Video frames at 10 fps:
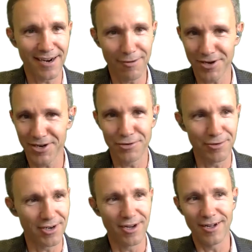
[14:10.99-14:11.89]
I want to do
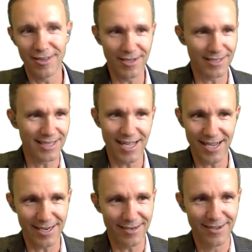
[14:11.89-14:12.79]
it all
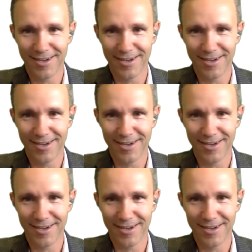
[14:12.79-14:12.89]
online,